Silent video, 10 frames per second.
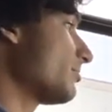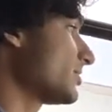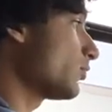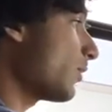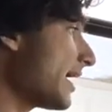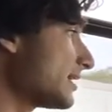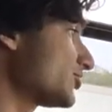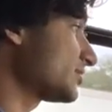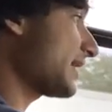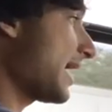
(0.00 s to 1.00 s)
I mean, the way it
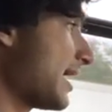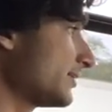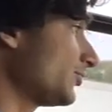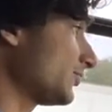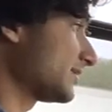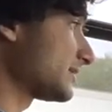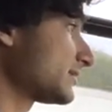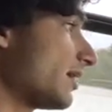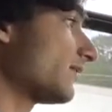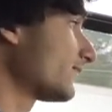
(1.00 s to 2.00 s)
just handles this
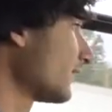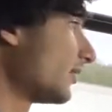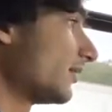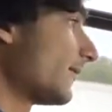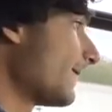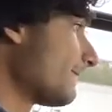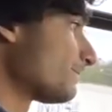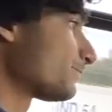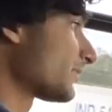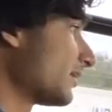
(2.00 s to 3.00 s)
stuff,
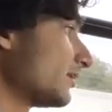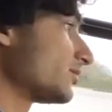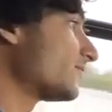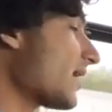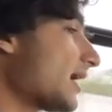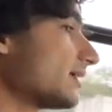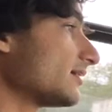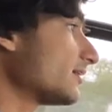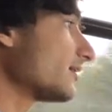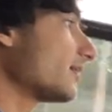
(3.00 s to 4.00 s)
you've got
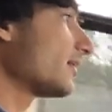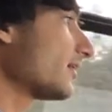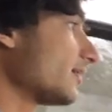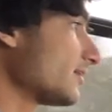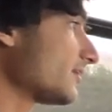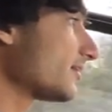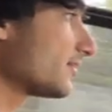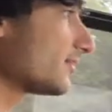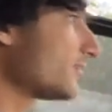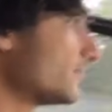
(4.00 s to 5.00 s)
to
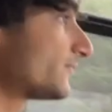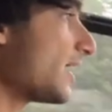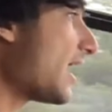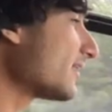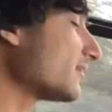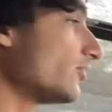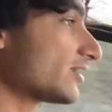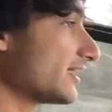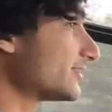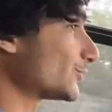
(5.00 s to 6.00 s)
You've got to
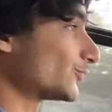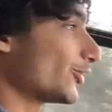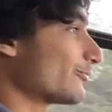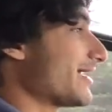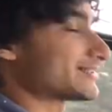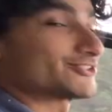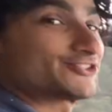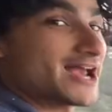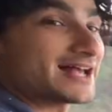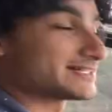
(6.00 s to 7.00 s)
look into Roadmaster
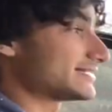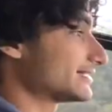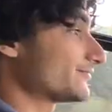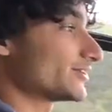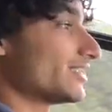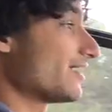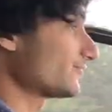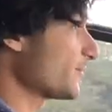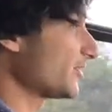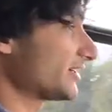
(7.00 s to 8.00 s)
chassis if you're not
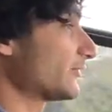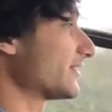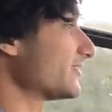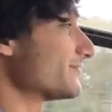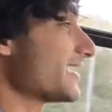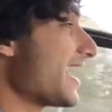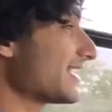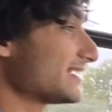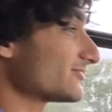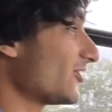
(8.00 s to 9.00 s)
familiar with them.
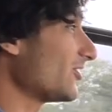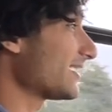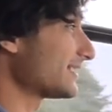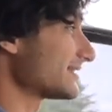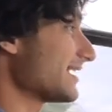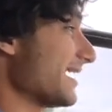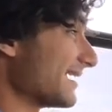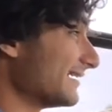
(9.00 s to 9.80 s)
That is all I can say.